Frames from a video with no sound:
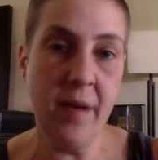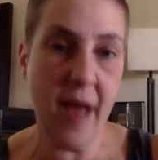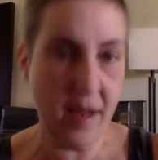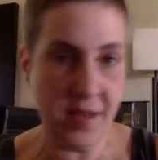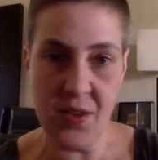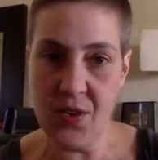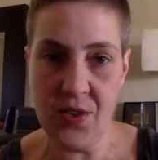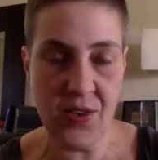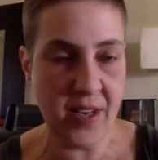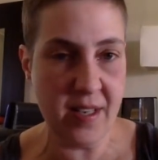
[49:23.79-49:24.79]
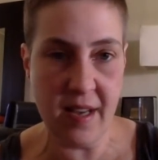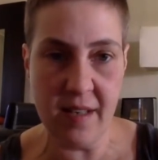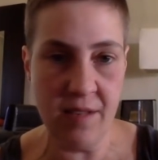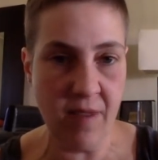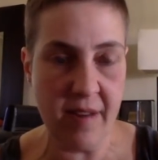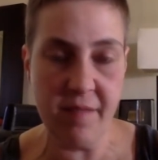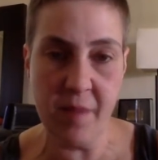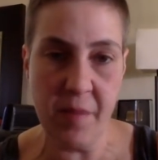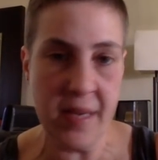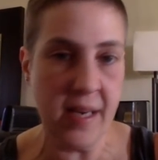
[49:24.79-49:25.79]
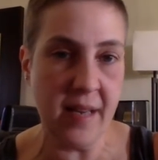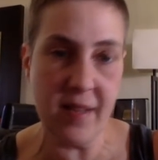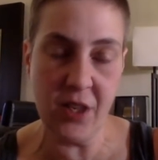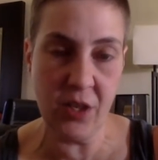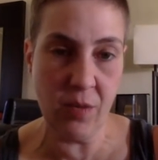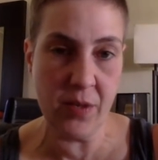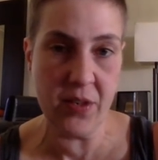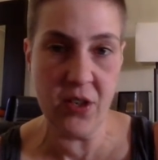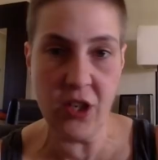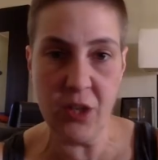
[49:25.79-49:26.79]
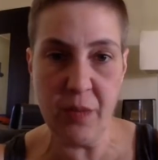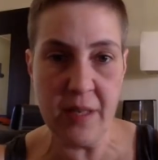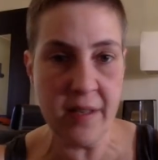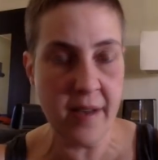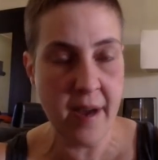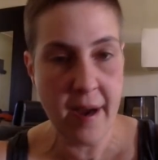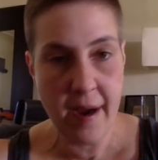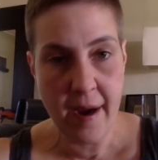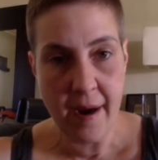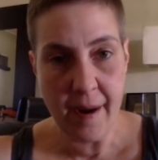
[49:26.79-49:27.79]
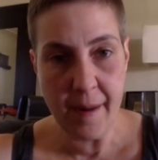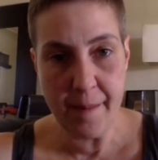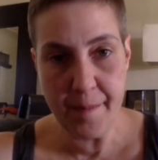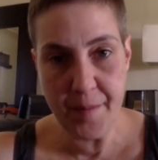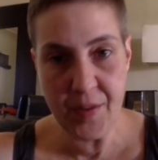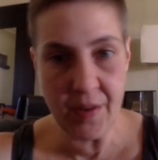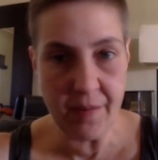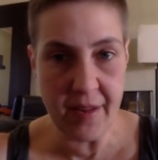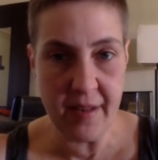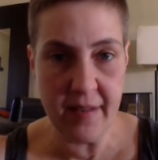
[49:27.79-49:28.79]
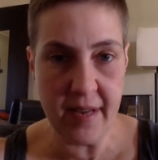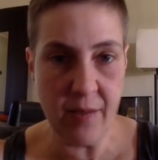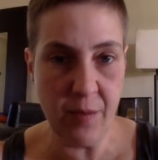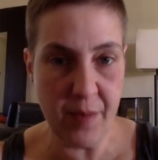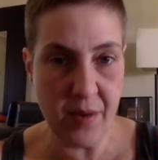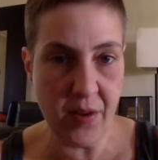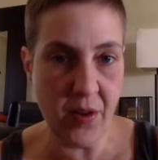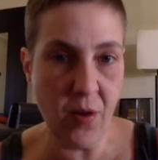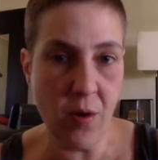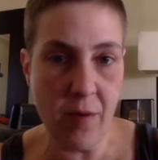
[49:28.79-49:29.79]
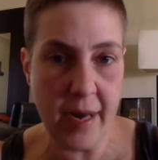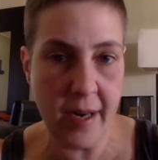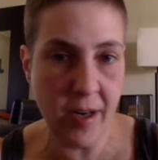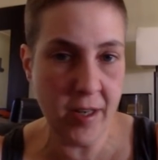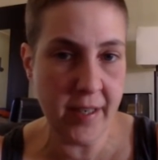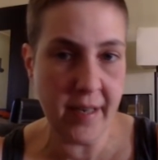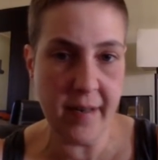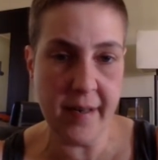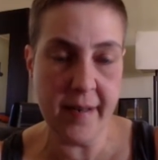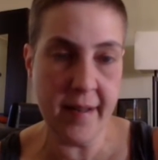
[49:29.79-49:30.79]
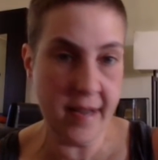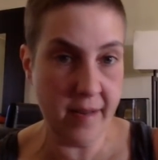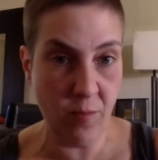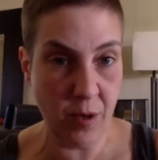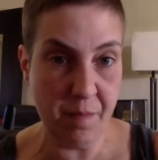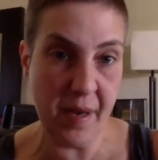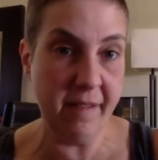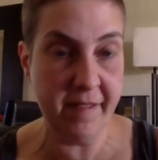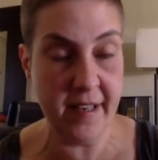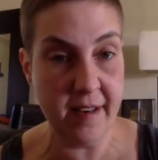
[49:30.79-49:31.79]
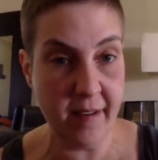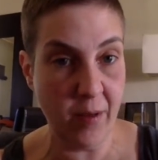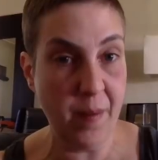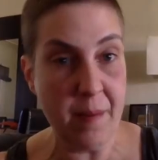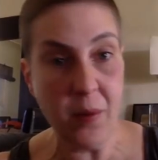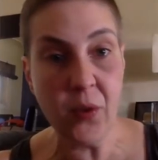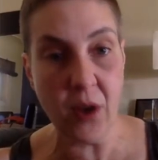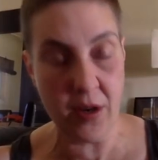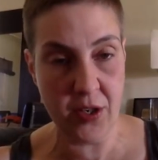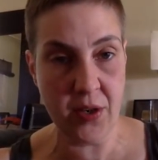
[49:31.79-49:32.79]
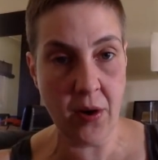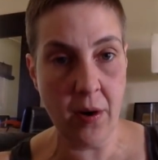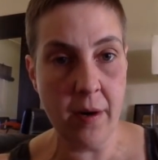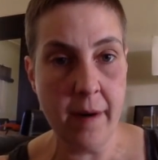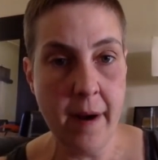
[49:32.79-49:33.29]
Alison's contended right from the beginning that she wants a judgment. something that would be on the court record, that would benefit other people, not just her.